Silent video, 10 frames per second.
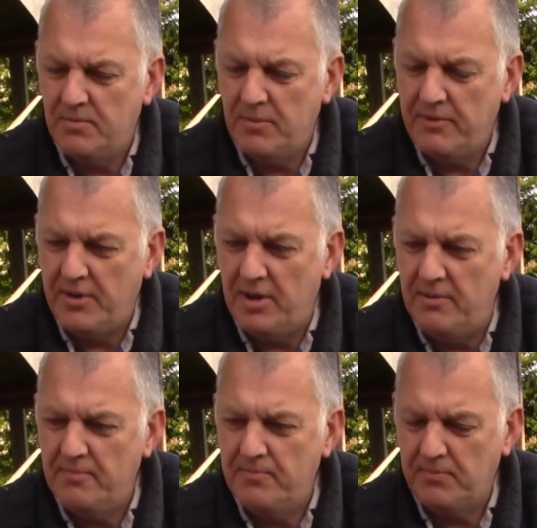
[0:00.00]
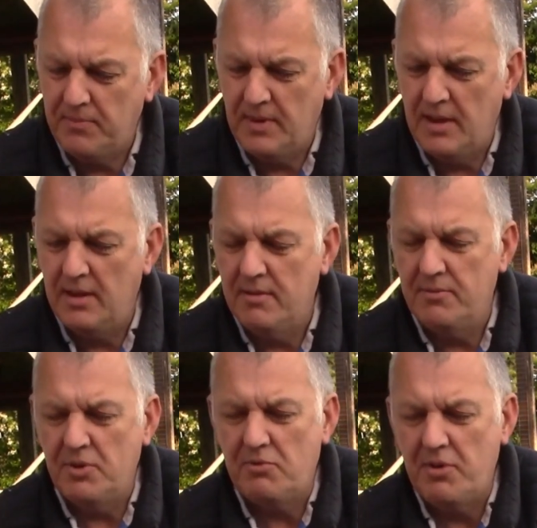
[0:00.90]
we've got
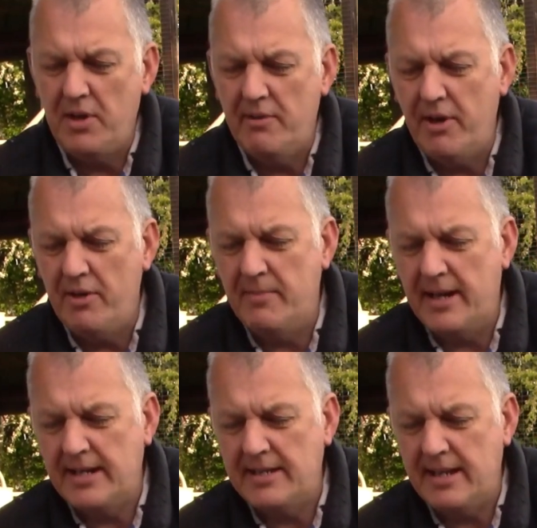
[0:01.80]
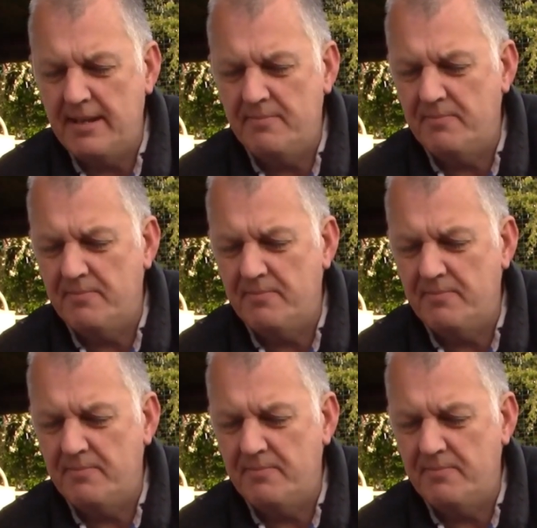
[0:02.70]
for Grow Your Own magazine.